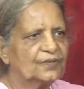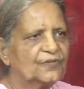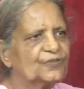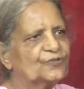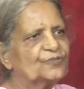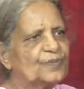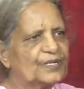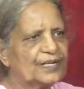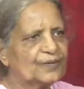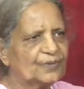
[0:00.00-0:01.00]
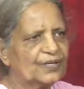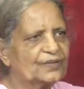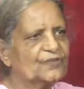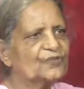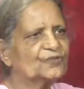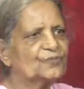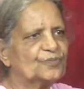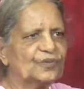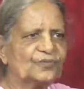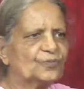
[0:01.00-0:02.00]
We shouldn't be arrogant, we
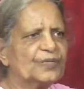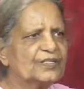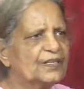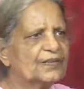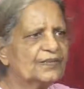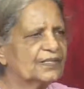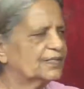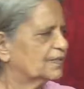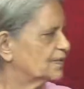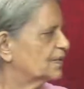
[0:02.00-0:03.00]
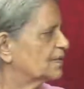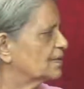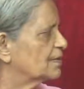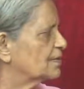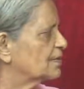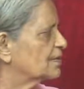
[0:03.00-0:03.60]
shouldn't be. So many things are there, little, little